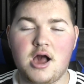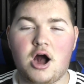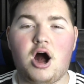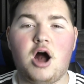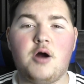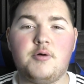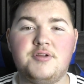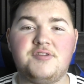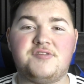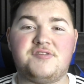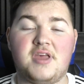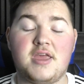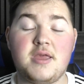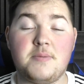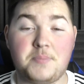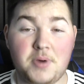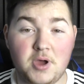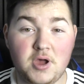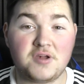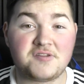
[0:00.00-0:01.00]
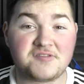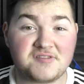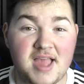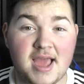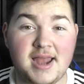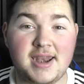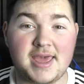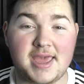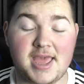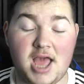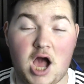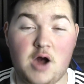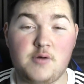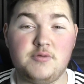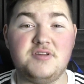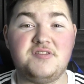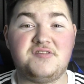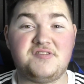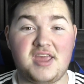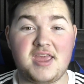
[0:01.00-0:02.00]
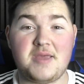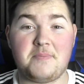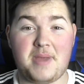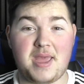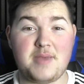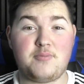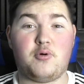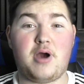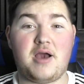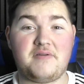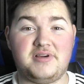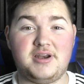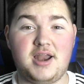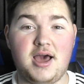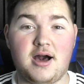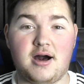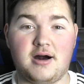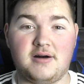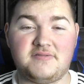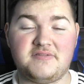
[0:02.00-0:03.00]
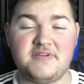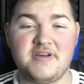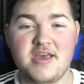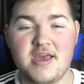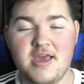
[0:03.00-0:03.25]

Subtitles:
I want to see personality. I want to see people have a laugh.